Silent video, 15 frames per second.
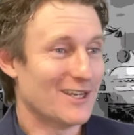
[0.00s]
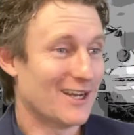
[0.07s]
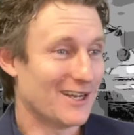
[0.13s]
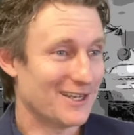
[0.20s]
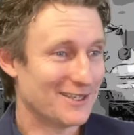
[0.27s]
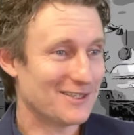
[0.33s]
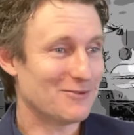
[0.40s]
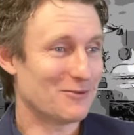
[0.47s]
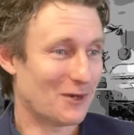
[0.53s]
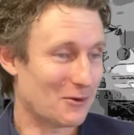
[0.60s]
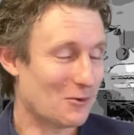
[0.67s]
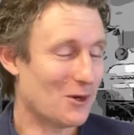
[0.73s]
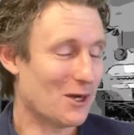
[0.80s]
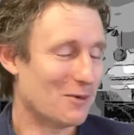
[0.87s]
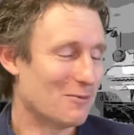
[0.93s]
it if I
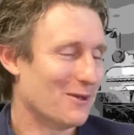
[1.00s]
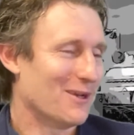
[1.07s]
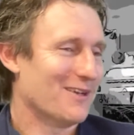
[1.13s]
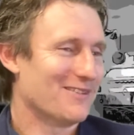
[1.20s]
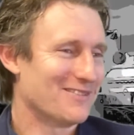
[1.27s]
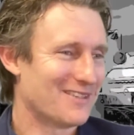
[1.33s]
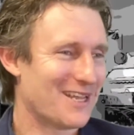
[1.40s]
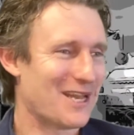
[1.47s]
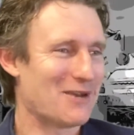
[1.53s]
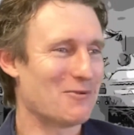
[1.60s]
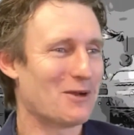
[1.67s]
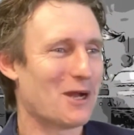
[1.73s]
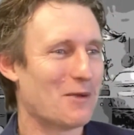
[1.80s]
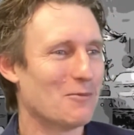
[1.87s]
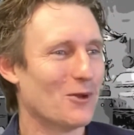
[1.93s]
were, but anyway,
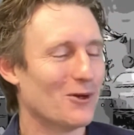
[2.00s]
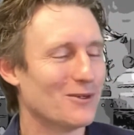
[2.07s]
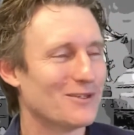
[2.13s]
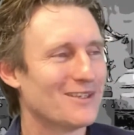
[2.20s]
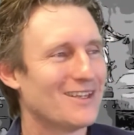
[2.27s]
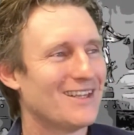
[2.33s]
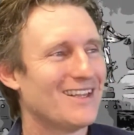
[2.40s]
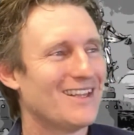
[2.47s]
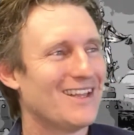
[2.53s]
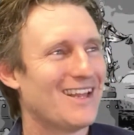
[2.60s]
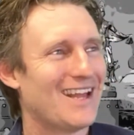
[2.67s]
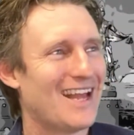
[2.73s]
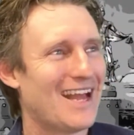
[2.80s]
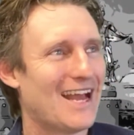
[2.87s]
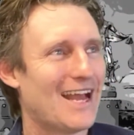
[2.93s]
I'm not.
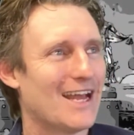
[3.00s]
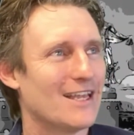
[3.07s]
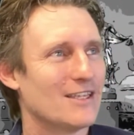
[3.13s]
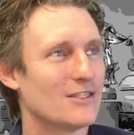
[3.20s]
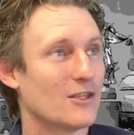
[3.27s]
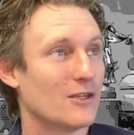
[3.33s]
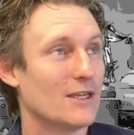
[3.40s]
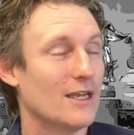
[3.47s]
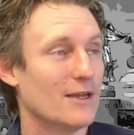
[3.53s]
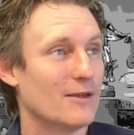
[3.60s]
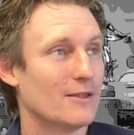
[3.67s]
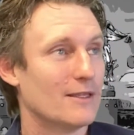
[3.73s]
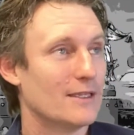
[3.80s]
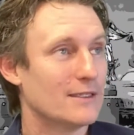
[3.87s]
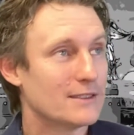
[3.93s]
So yeah,
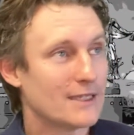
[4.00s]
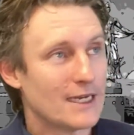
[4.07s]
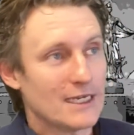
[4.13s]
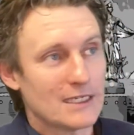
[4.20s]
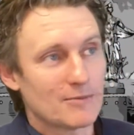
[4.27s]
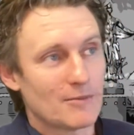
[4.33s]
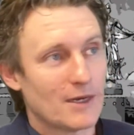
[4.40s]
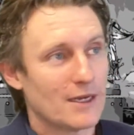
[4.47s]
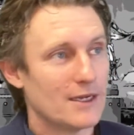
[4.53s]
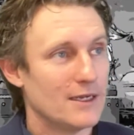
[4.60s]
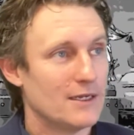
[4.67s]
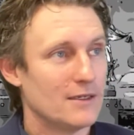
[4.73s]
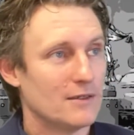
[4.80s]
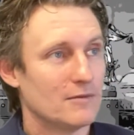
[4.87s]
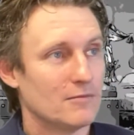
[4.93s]
it changed
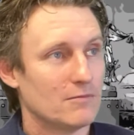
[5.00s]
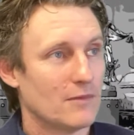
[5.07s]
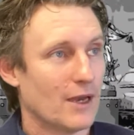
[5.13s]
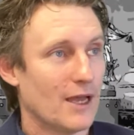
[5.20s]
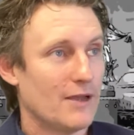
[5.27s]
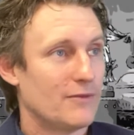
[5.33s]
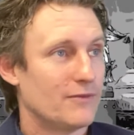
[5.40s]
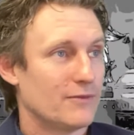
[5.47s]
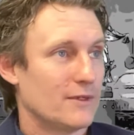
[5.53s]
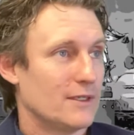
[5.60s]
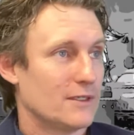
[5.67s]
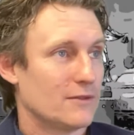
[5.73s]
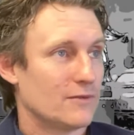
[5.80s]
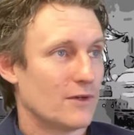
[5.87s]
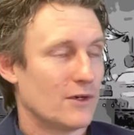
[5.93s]
my life as
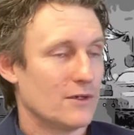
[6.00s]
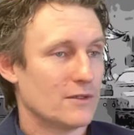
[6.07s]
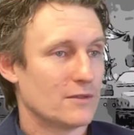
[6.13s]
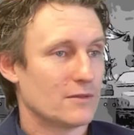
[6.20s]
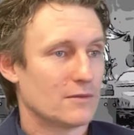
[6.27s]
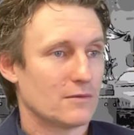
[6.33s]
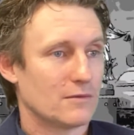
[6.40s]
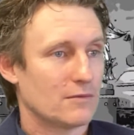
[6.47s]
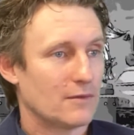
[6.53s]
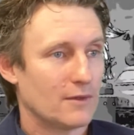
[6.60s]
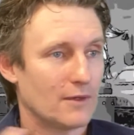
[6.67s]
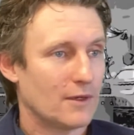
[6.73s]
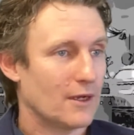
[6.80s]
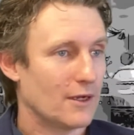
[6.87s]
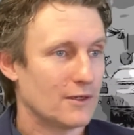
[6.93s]
far as
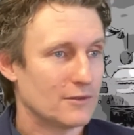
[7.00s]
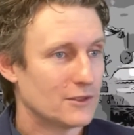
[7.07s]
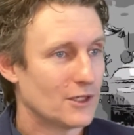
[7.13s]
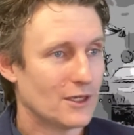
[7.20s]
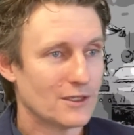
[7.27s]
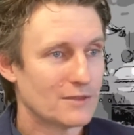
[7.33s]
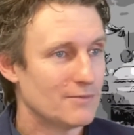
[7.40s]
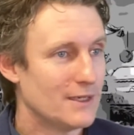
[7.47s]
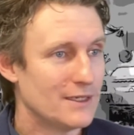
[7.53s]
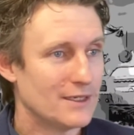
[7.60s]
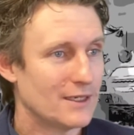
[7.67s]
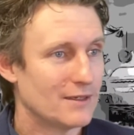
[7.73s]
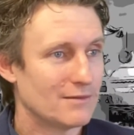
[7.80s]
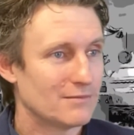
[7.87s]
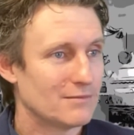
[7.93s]
a chance
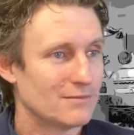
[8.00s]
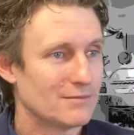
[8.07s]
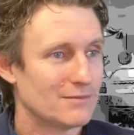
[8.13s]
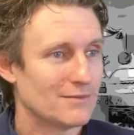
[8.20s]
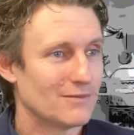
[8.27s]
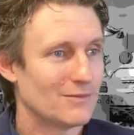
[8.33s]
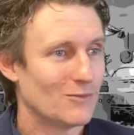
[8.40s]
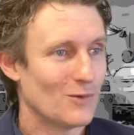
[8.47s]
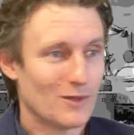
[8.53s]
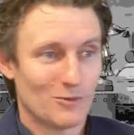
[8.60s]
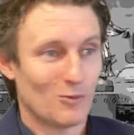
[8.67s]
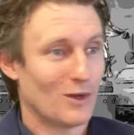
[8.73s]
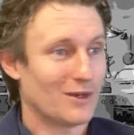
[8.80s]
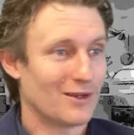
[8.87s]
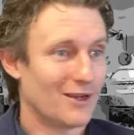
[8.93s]
meeting with
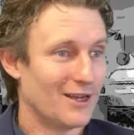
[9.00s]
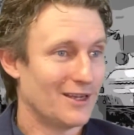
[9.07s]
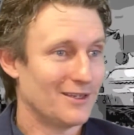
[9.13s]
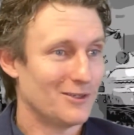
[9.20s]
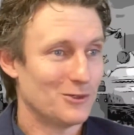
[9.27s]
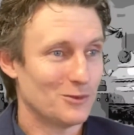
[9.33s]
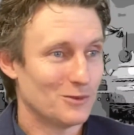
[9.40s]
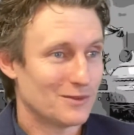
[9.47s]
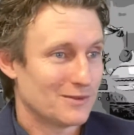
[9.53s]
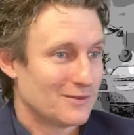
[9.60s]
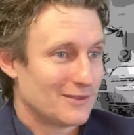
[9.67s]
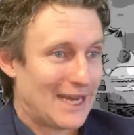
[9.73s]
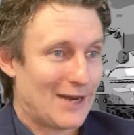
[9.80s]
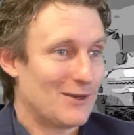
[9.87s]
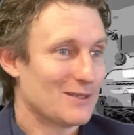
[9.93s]
one guy who was
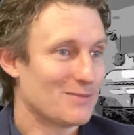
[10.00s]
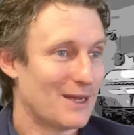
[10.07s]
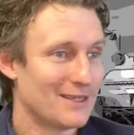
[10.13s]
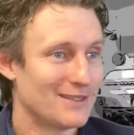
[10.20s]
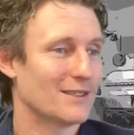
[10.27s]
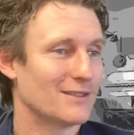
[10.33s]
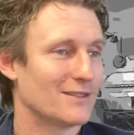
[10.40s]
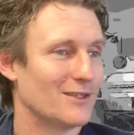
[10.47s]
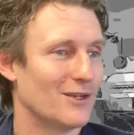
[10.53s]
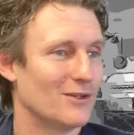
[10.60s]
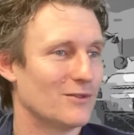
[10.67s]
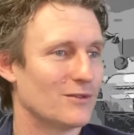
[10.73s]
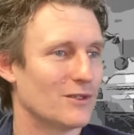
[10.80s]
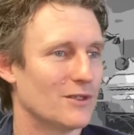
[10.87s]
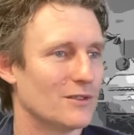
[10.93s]
charismatic, you know,
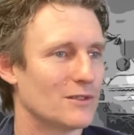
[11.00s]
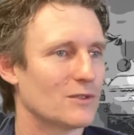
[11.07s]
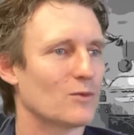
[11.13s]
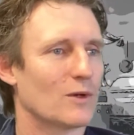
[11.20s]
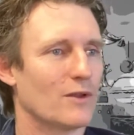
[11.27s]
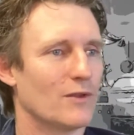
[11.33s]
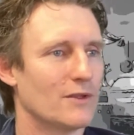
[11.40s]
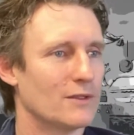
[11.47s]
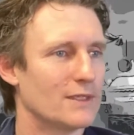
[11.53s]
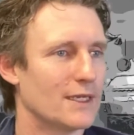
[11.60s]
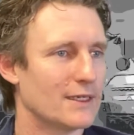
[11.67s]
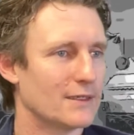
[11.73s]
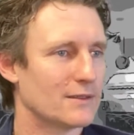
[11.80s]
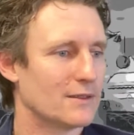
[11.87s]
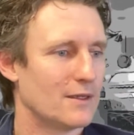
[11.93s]
so it's just one of those
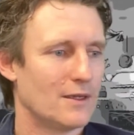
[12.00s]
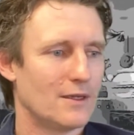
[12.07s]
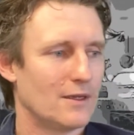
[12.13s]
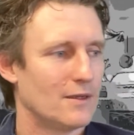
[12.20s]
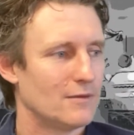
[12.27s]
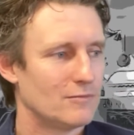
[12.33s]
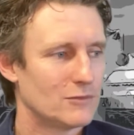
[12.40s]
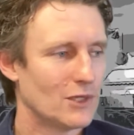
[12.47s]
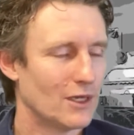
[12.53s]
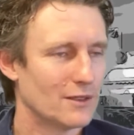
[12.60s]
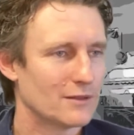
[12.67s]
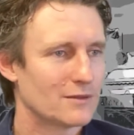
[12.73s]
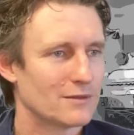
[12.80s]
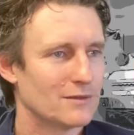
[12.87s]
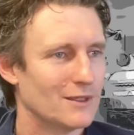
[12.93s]
things.
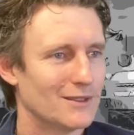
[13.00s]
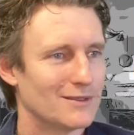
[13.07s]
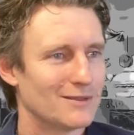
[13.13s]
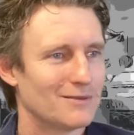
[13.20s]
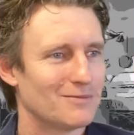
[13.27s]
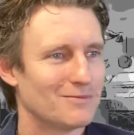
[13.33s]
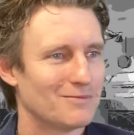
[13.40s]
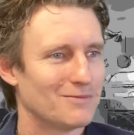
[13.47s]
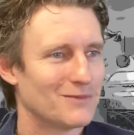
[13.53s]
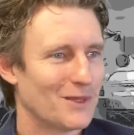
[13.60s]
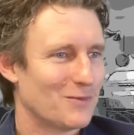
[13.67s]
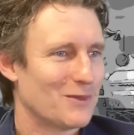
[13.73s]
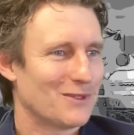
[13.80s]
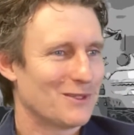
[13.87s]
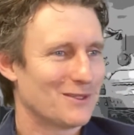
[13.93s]
Chance. It's
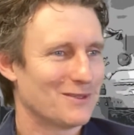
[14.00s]
something that